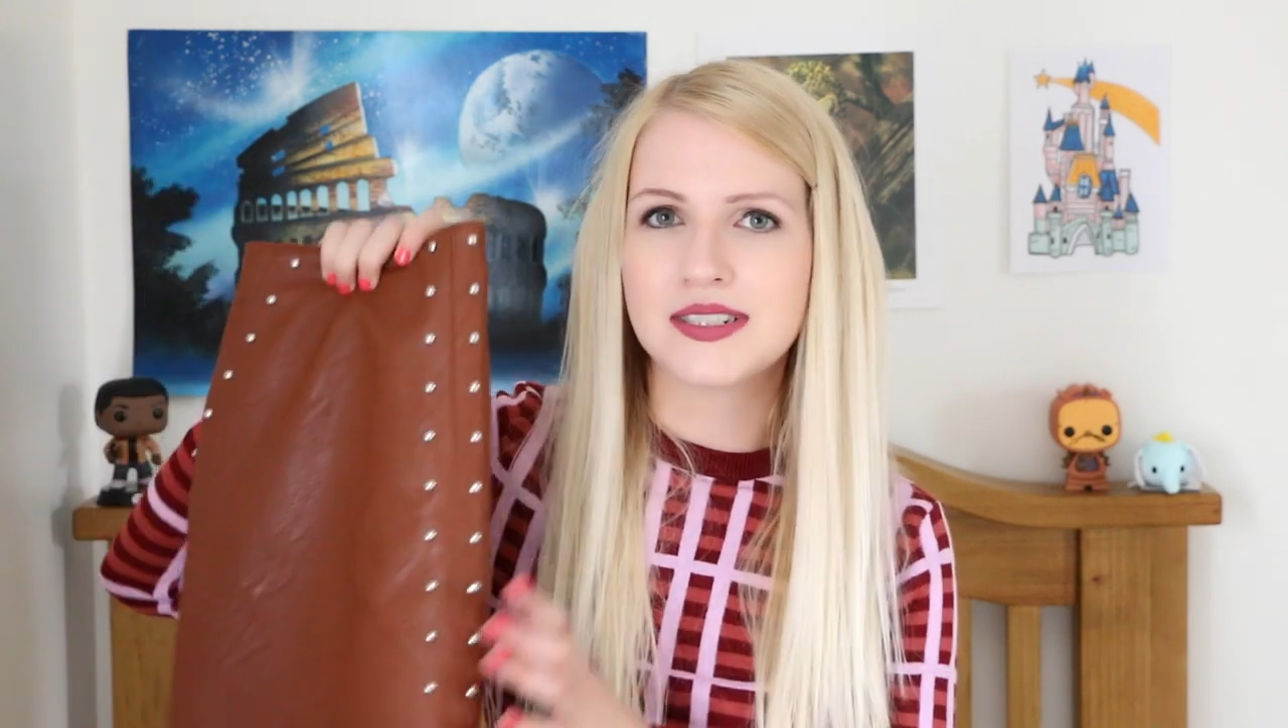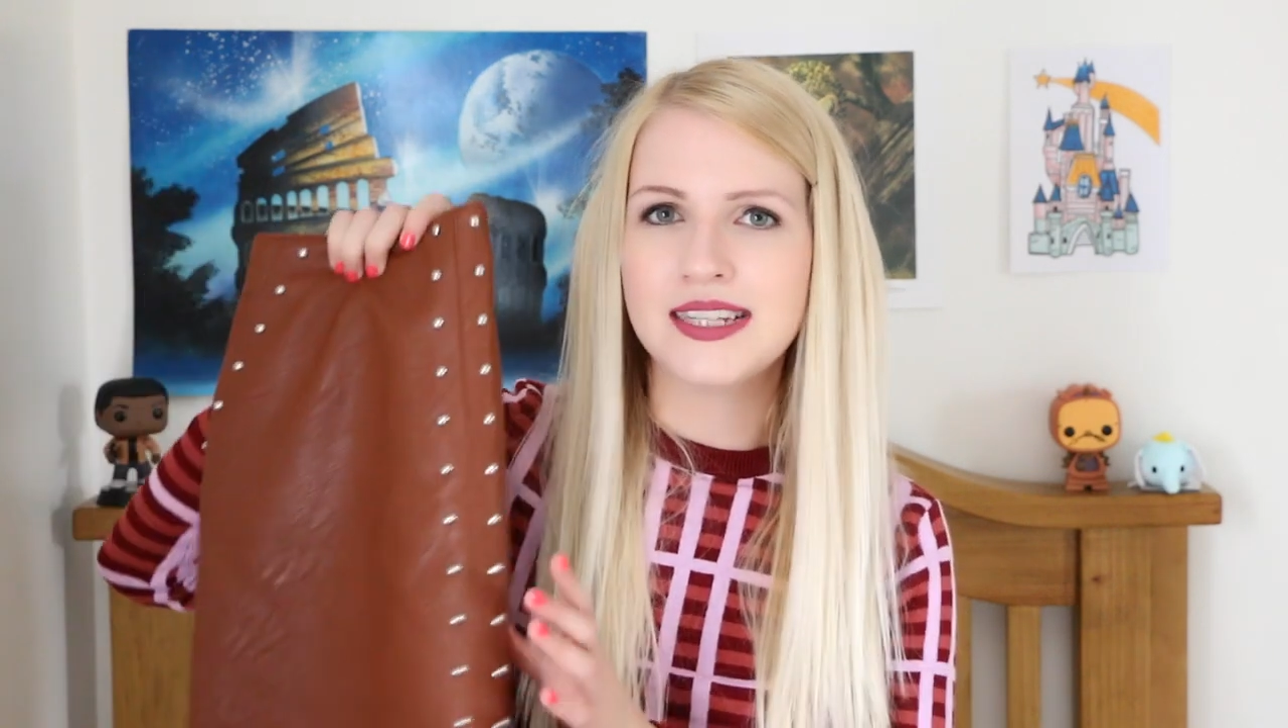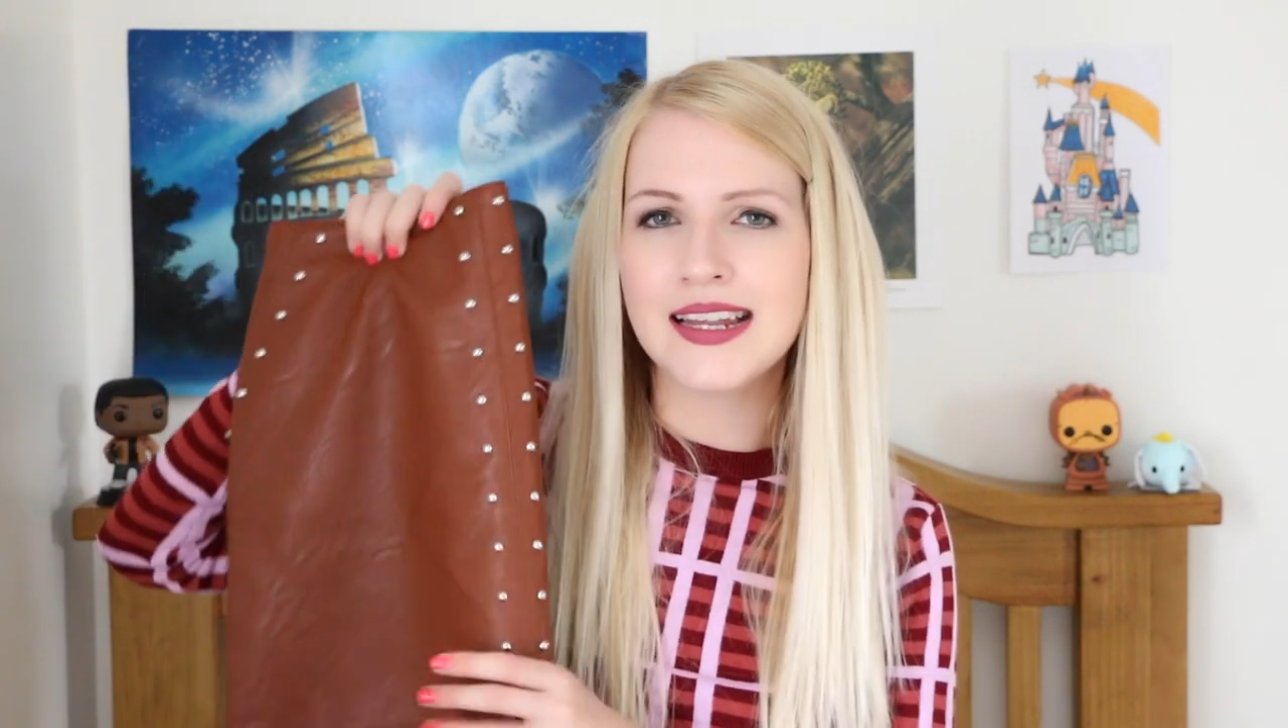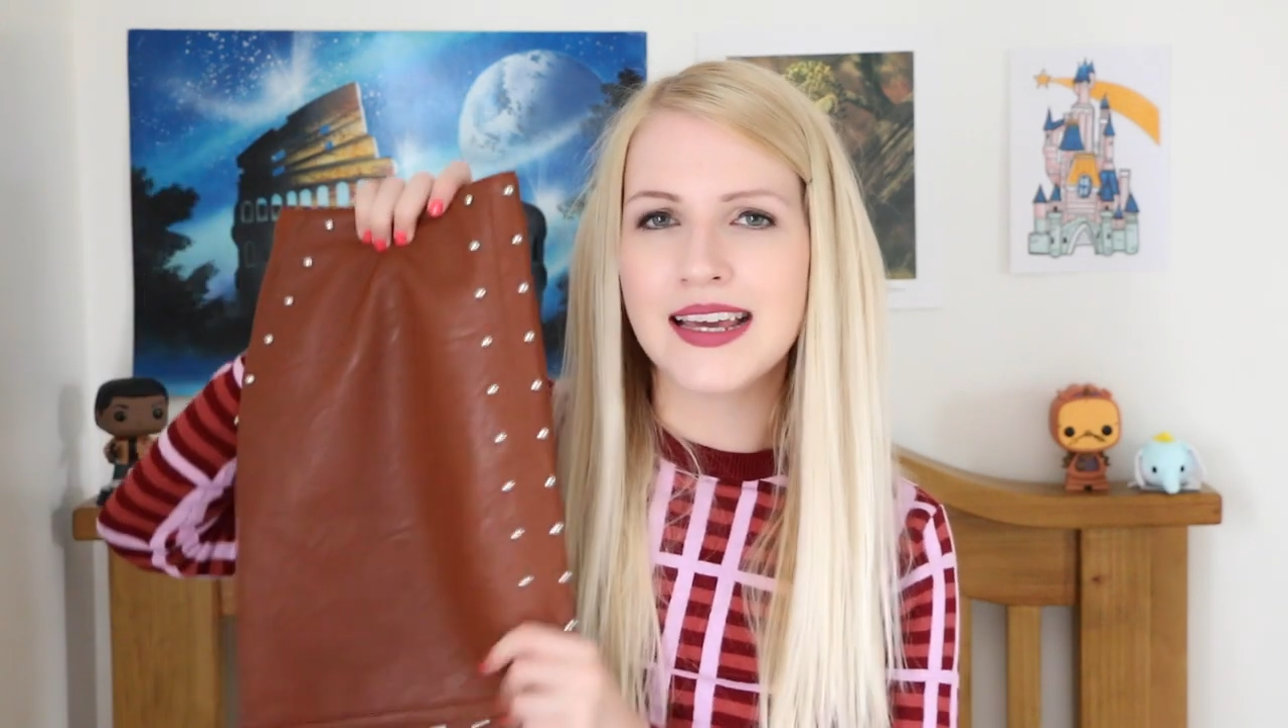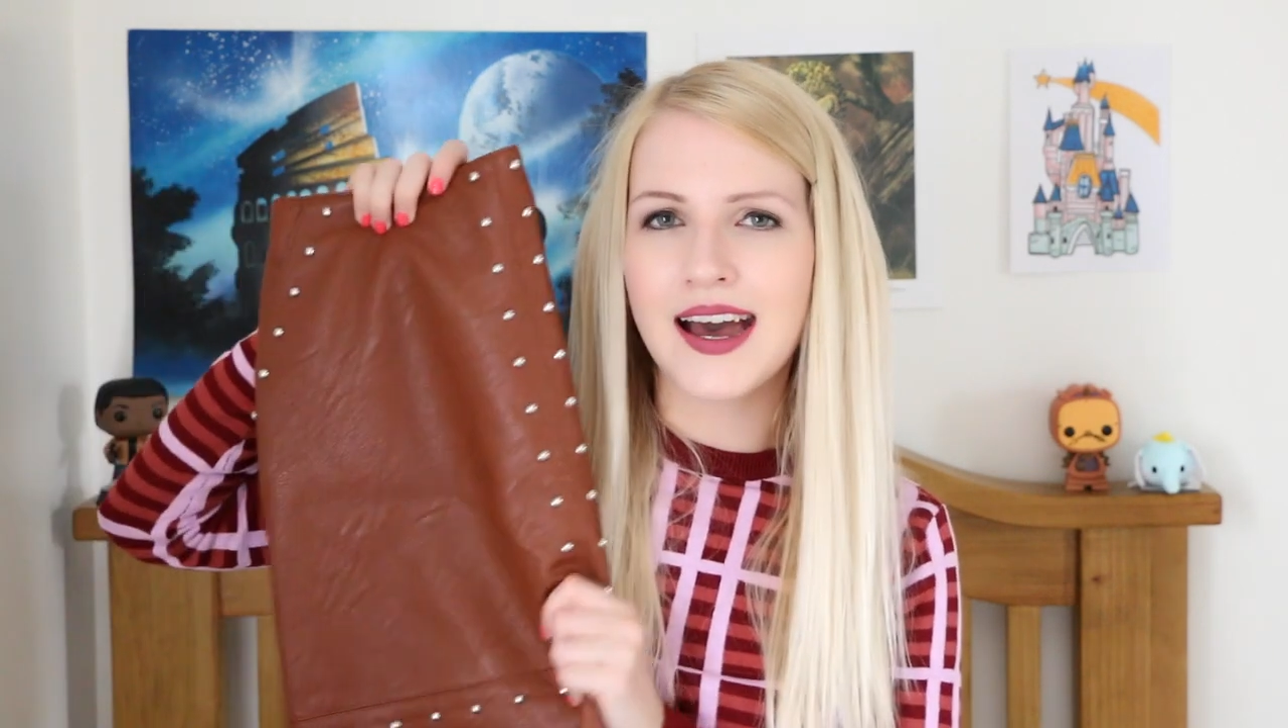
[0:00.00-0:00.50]

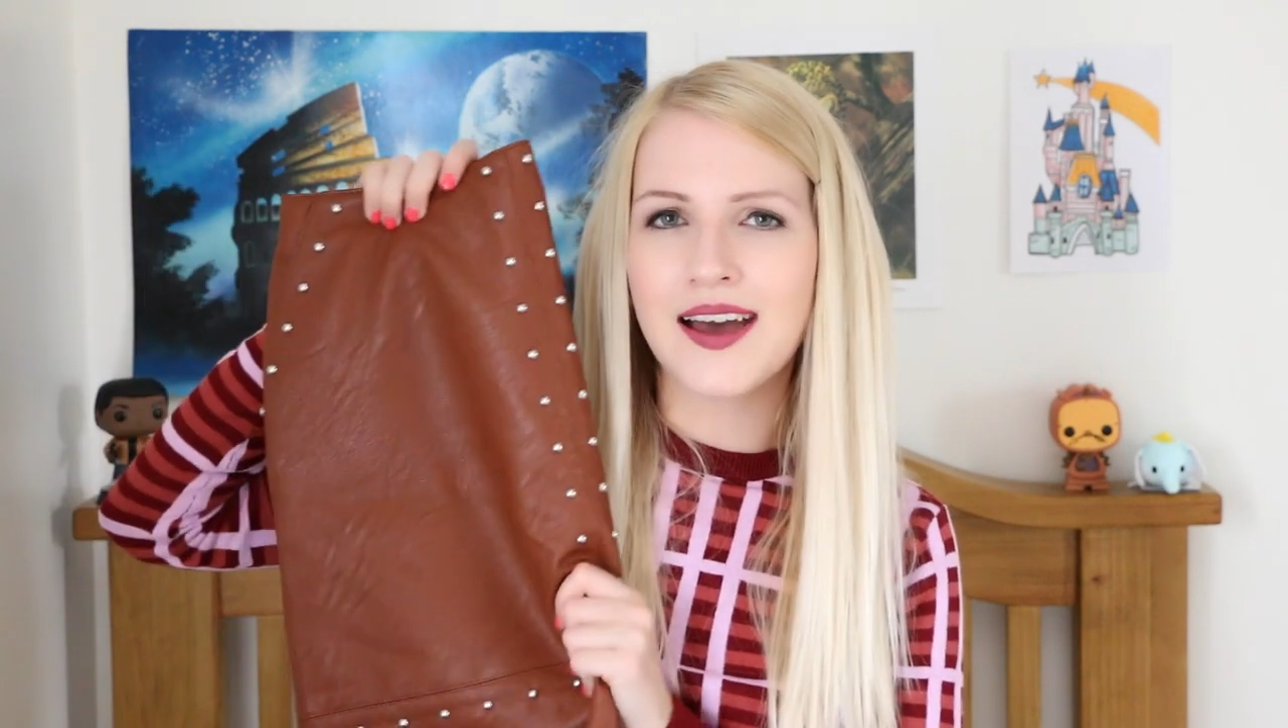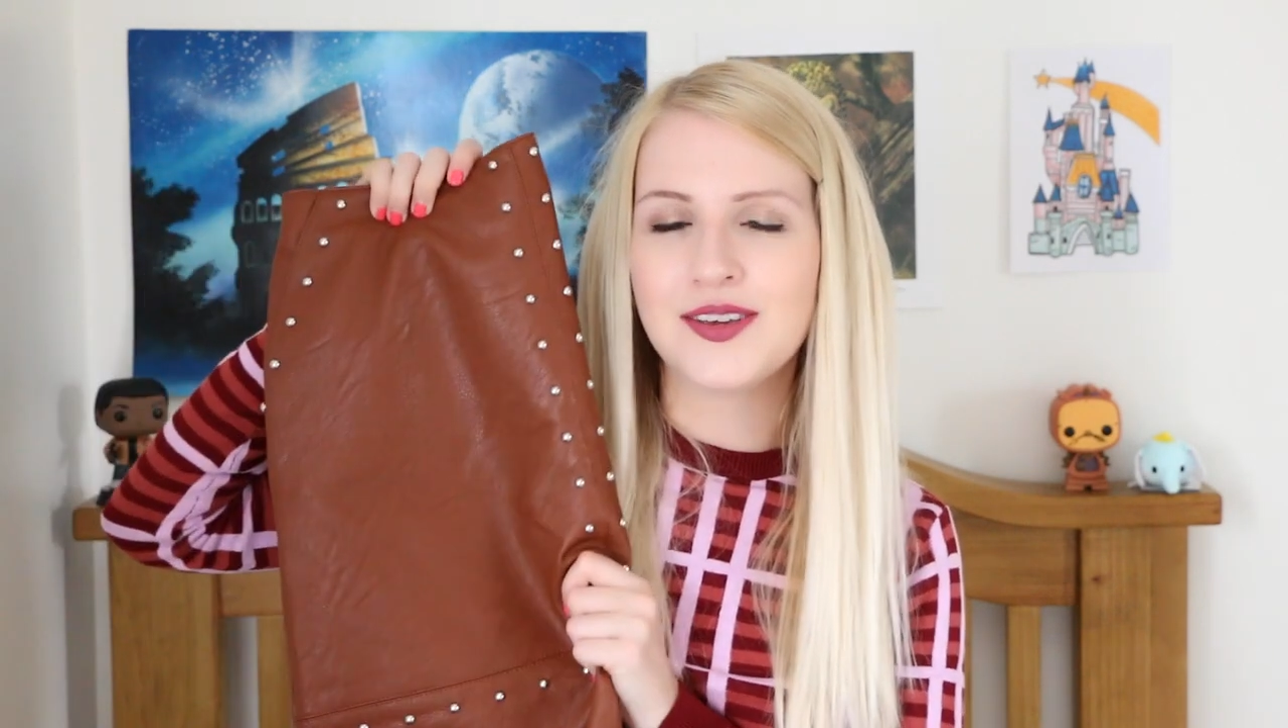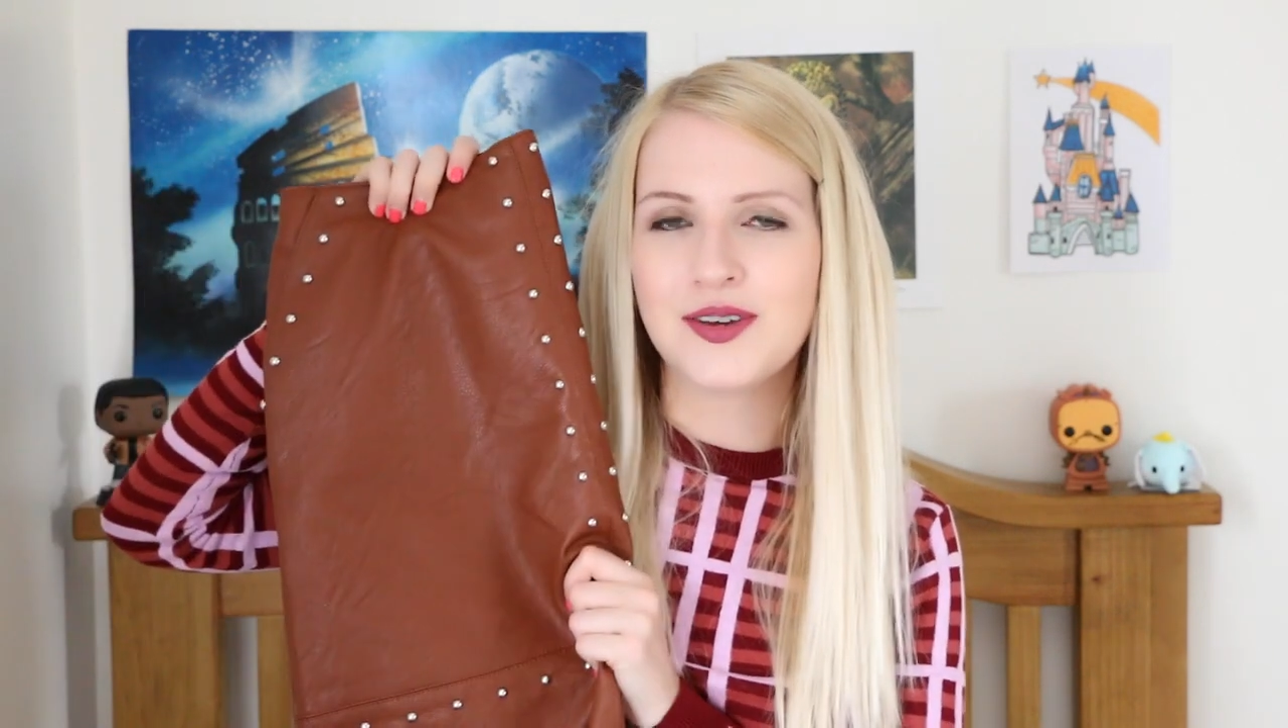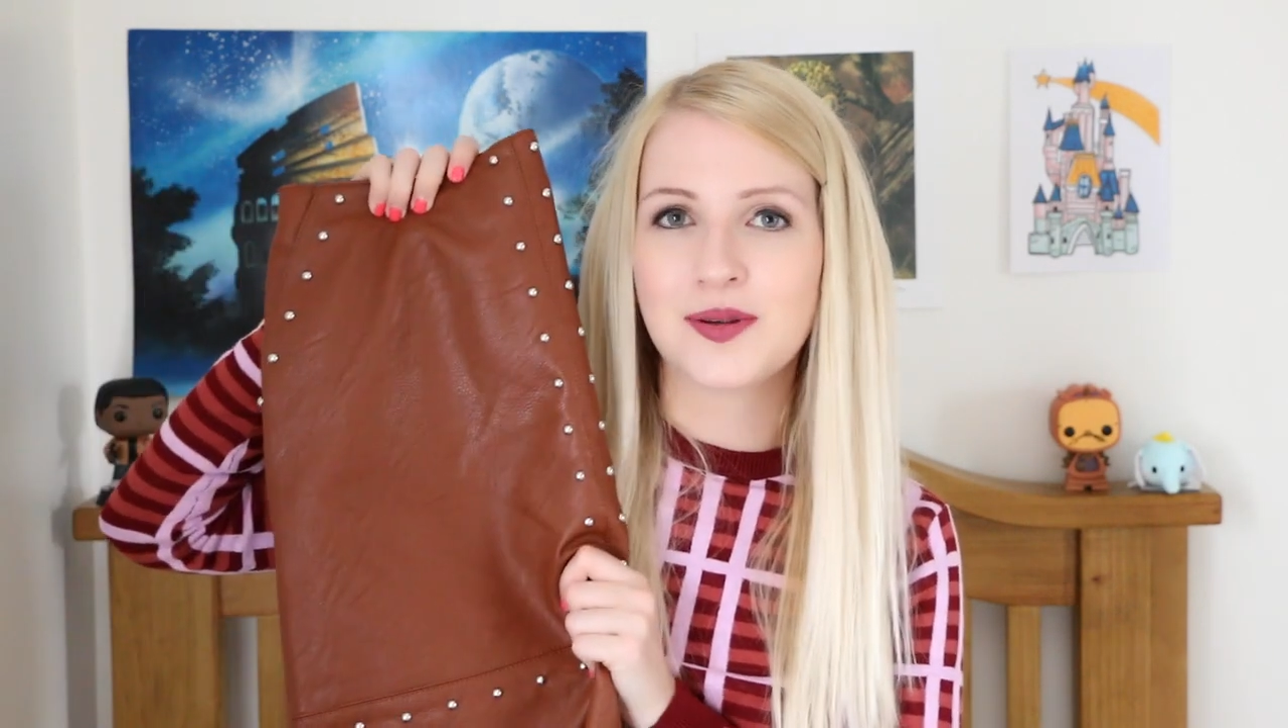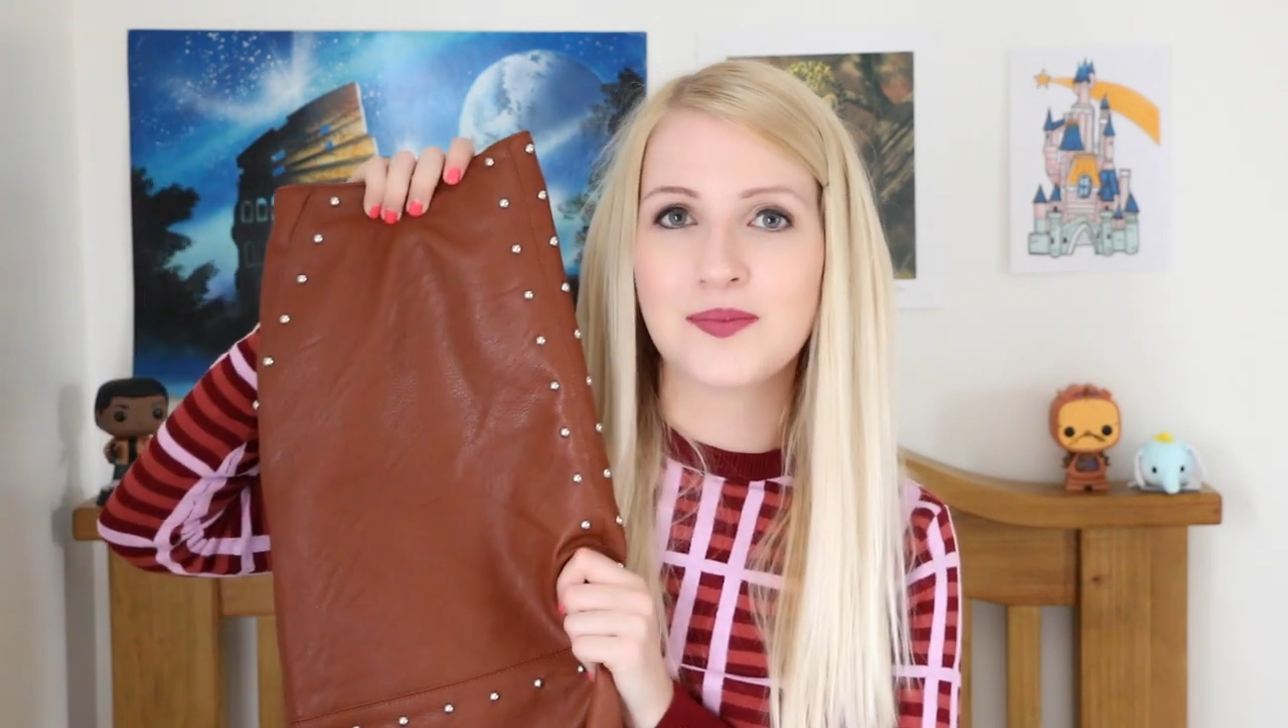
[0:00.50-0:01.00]
chillier
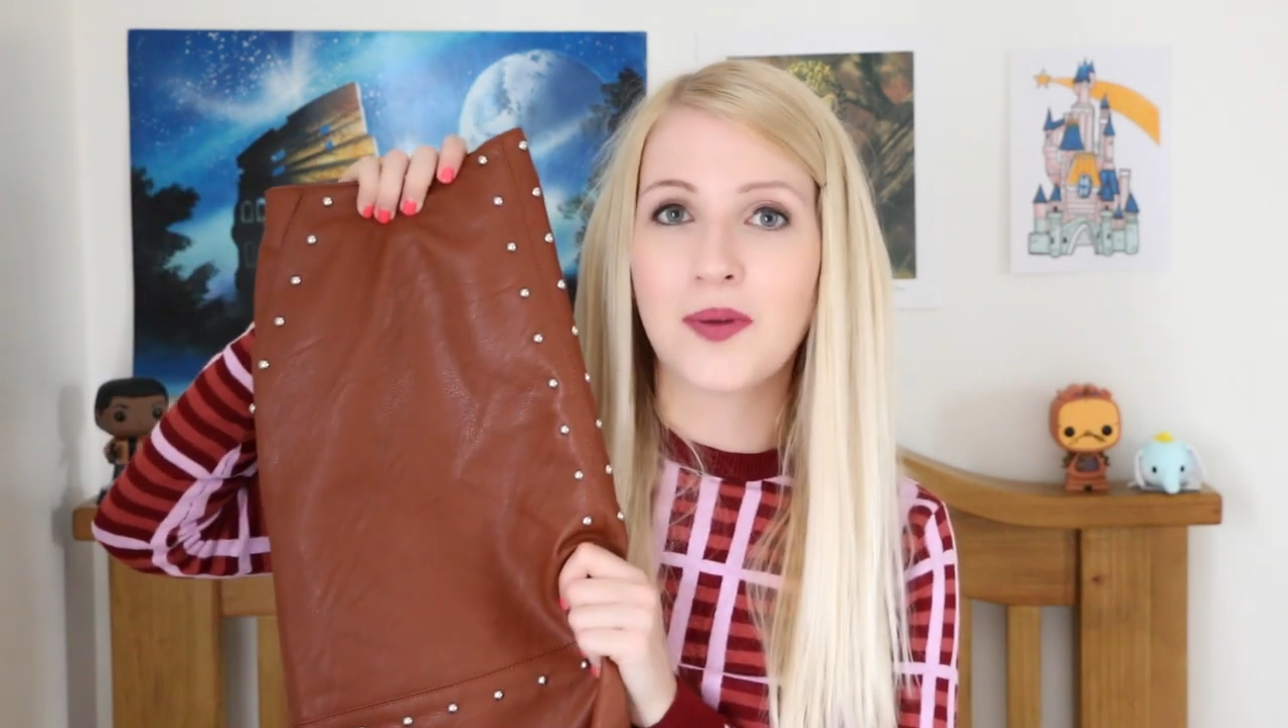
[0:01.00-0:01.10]
you can